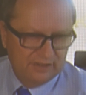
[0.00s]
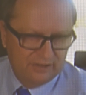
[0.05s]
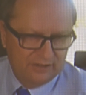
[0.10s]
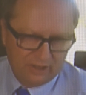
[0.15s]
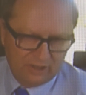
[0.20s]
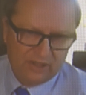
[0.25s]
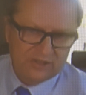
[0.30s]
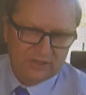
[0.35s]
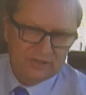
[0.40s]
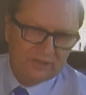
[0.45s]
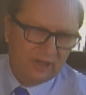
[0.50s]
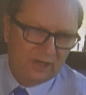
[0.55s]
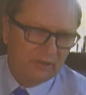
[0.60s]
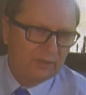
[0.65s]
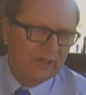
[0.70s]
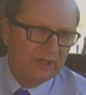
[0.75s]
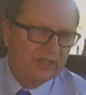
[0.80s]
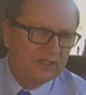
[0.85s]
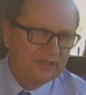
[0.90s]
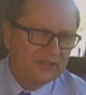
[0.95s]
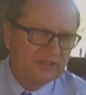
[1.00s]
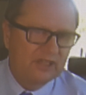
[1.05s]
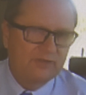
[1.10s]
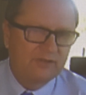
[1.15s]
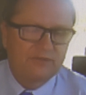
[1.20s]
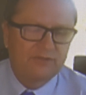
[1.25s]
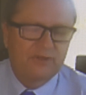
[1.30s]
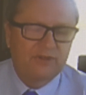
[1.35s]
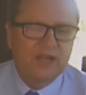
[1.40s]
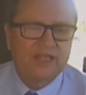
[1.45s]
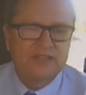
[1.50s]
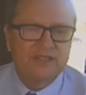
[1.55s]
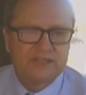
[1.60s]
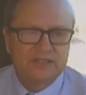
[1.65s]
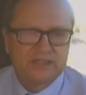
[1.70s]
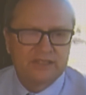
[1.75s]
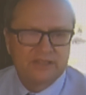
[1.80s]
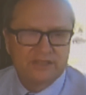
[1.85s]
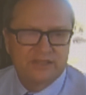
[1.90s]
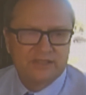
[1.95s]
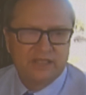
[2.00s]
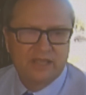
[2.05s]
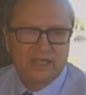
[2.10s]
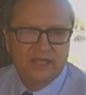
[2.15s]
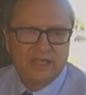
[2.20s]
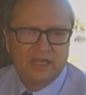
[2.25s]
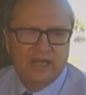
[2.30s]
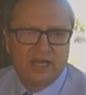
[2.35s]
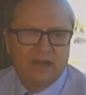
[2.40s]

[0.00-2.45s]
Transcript: Charles Darwin and his son Francis